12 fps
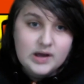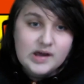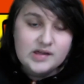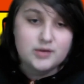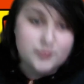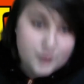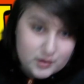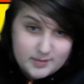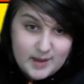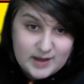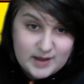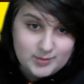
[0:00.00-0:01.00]
so the first
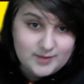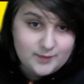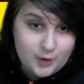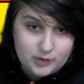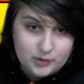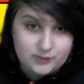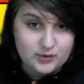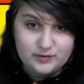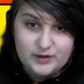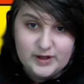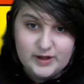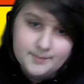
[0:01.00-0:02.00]
match will be forest vs
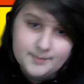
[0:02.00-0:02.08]
flame.